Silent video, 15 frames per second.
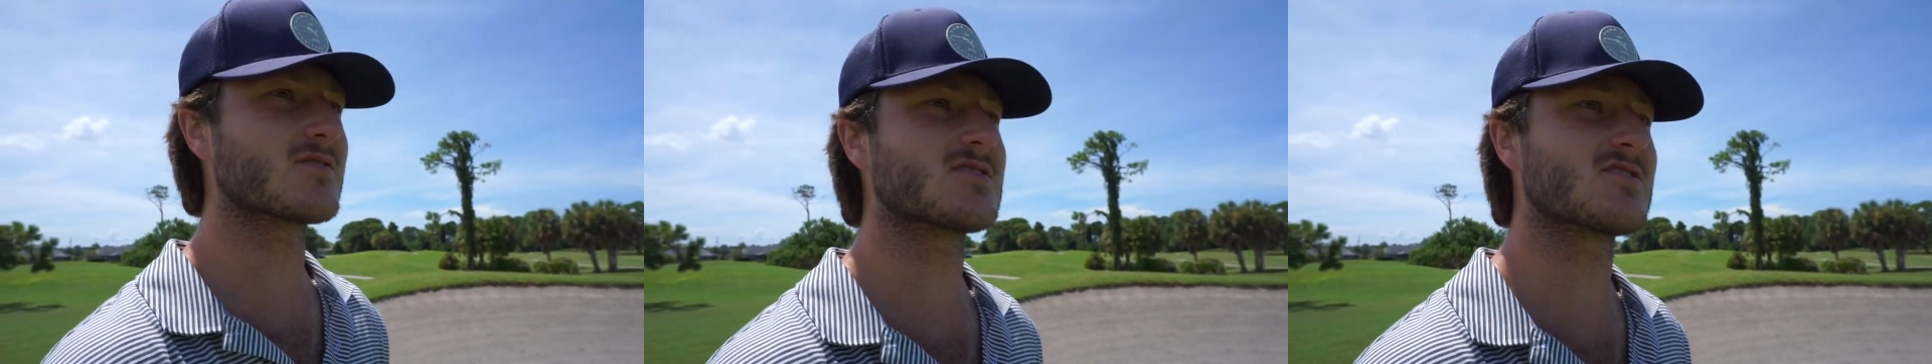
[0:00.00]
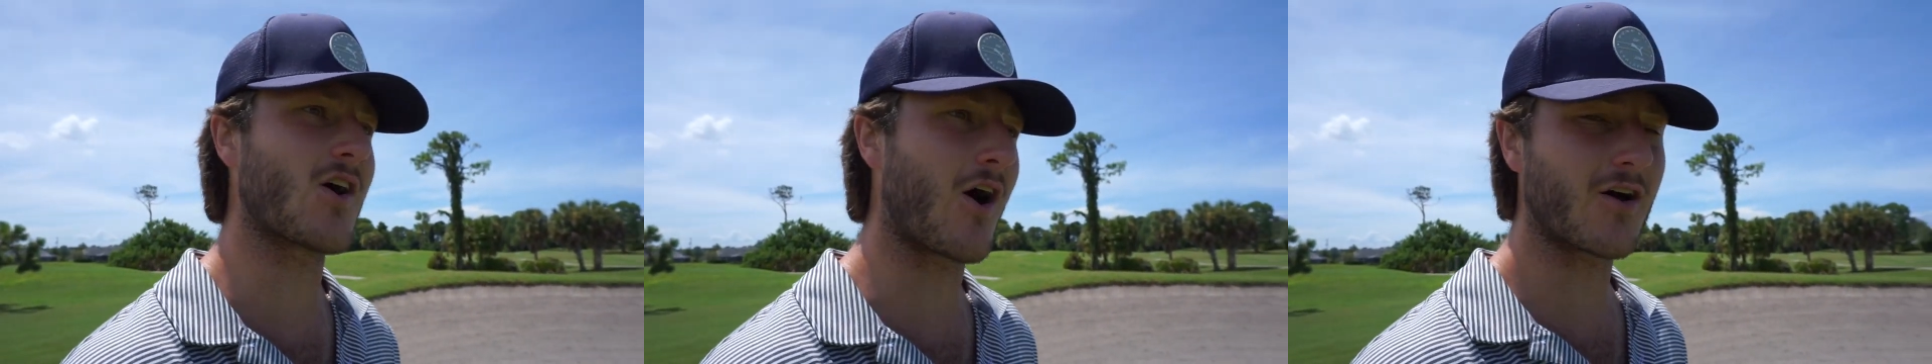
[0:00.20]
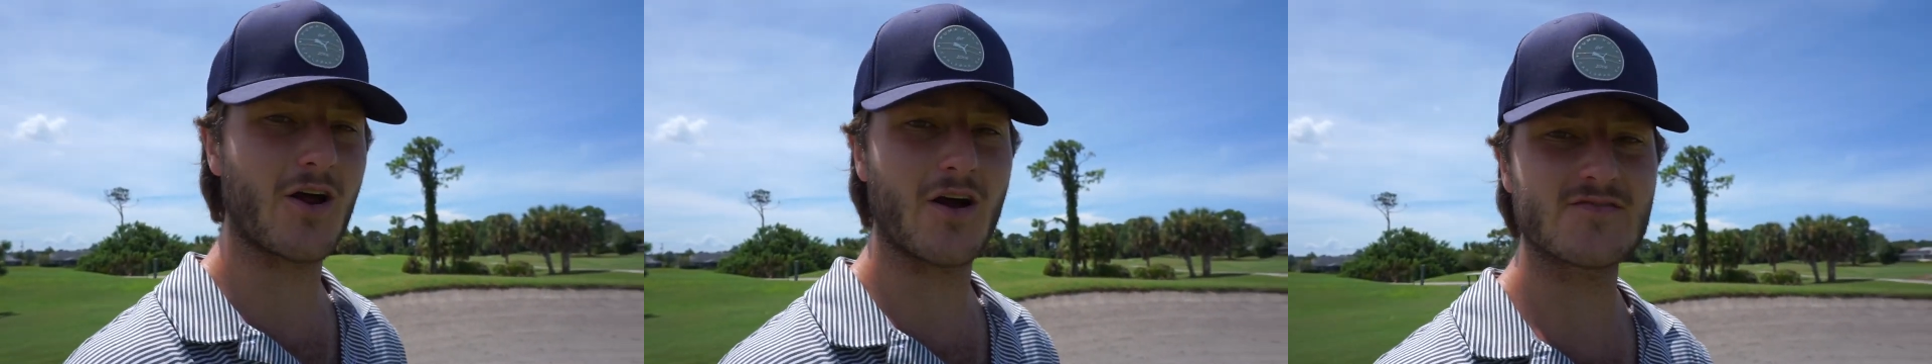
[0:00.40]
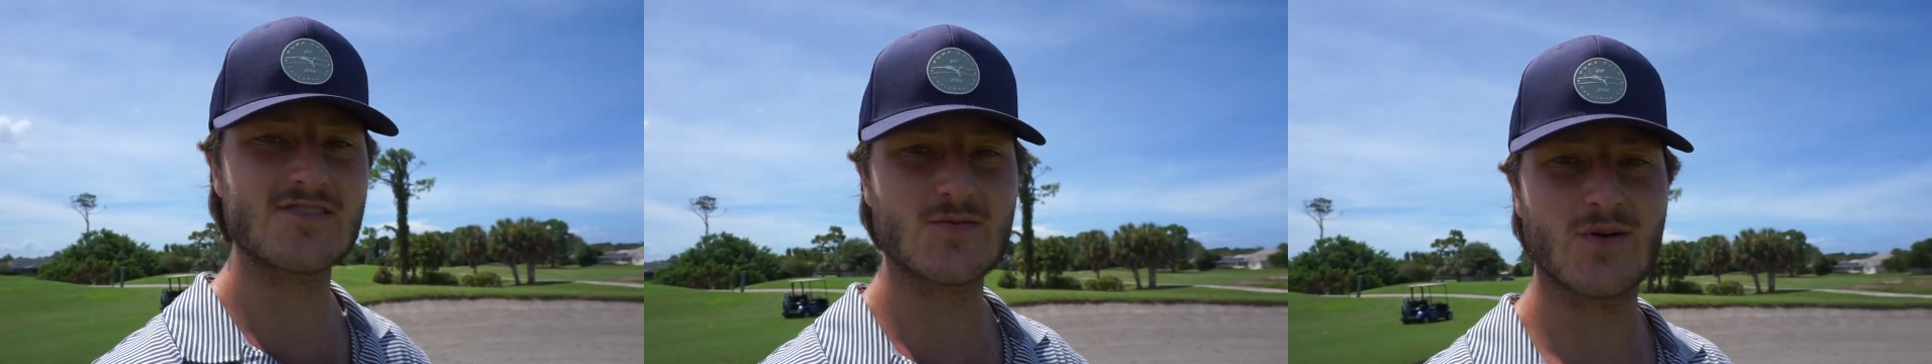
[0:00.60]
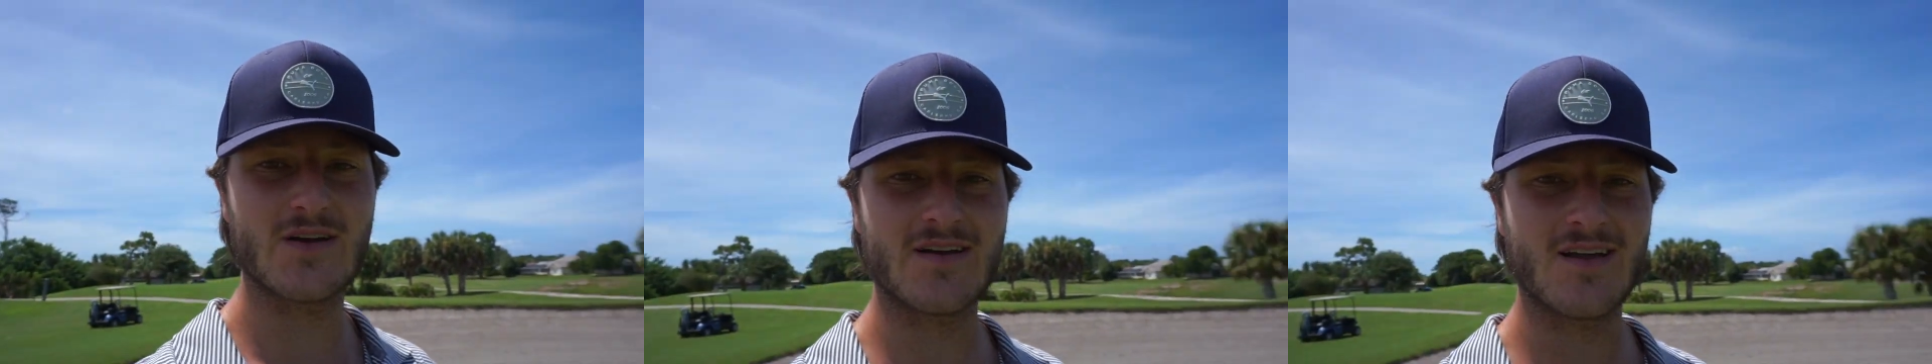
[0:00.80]
sawed-off
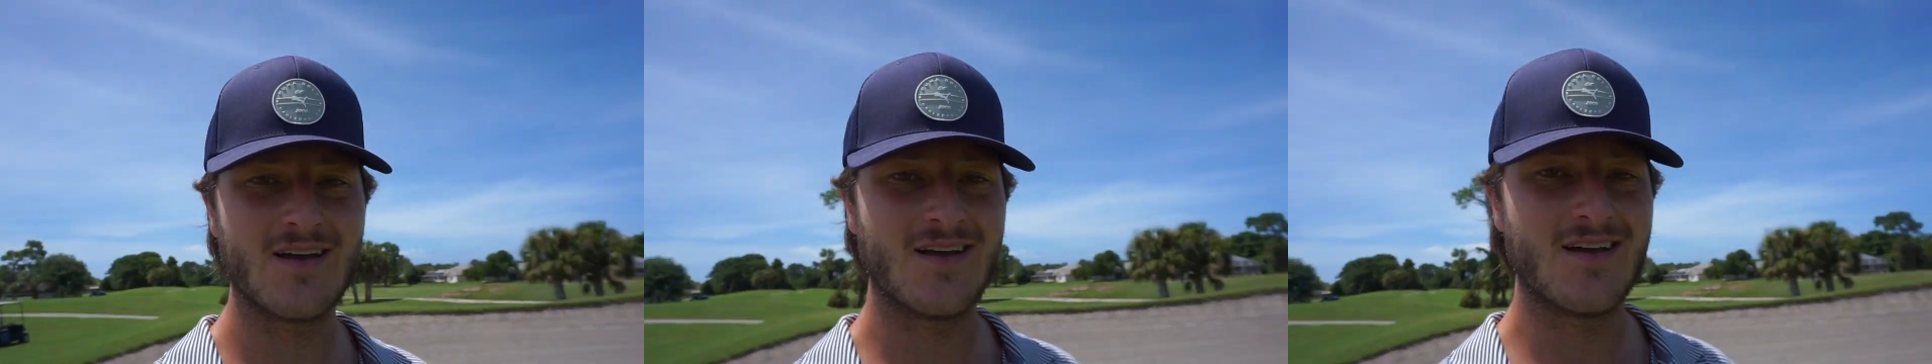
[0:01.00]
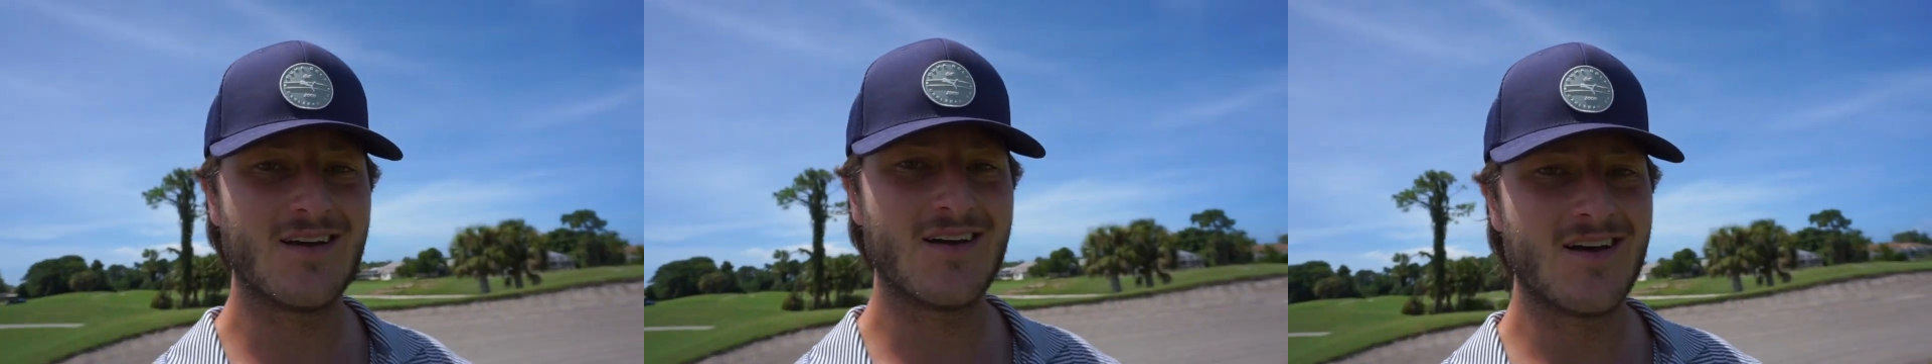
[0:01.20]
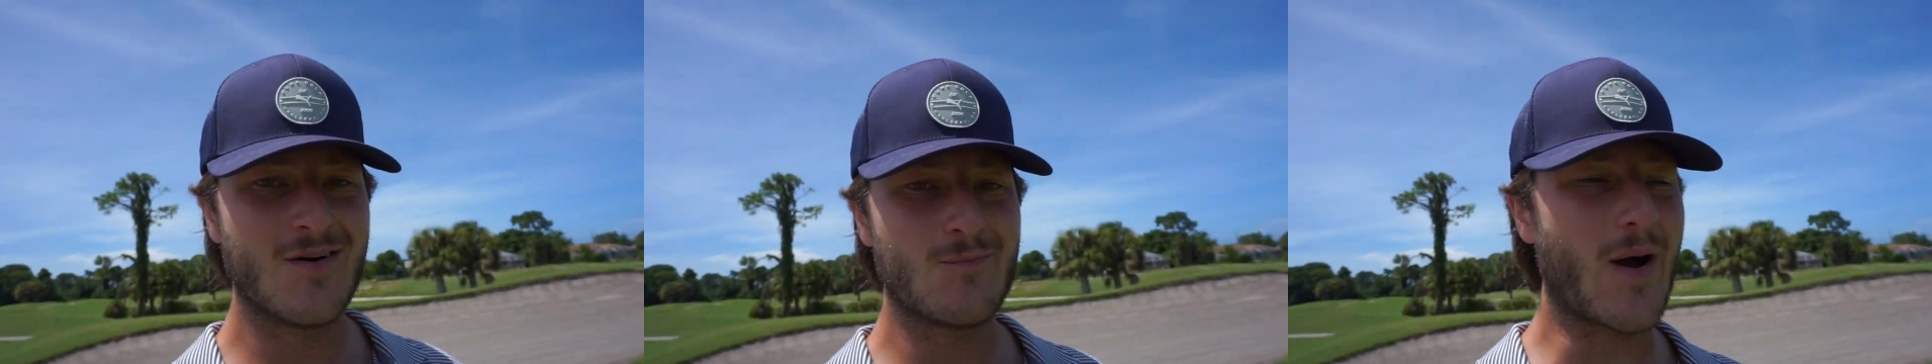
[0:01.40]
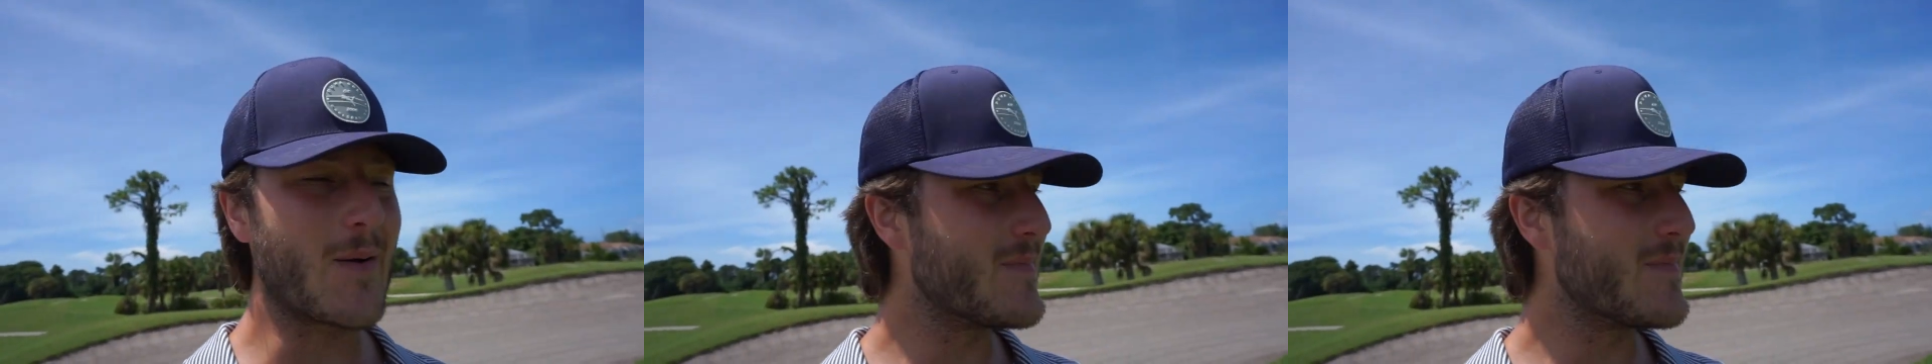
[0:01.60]
swing, my